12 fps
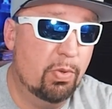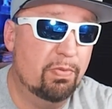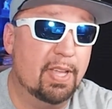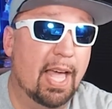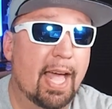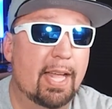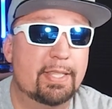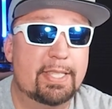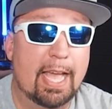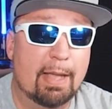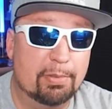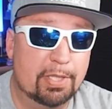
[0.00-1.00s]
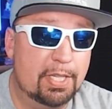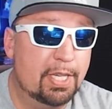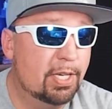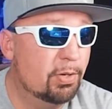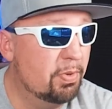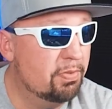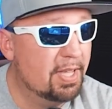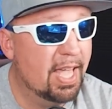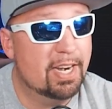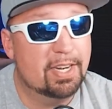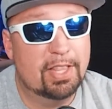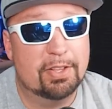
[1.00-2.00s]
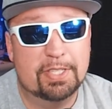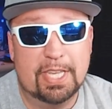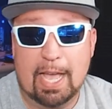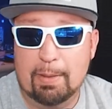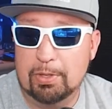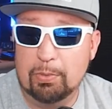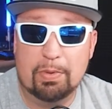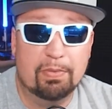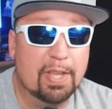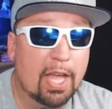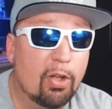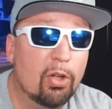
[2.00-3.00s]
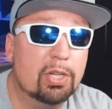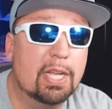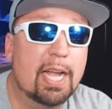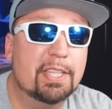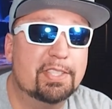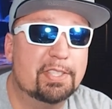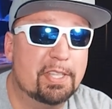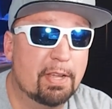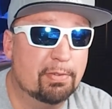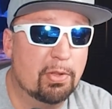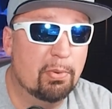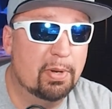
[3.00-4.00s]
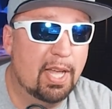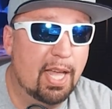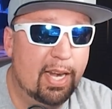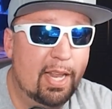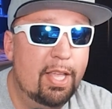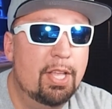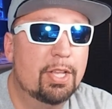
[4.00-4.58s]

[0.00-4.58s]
We've got a tablet here, we've got another tablet, we've got all kinds of stuff going on.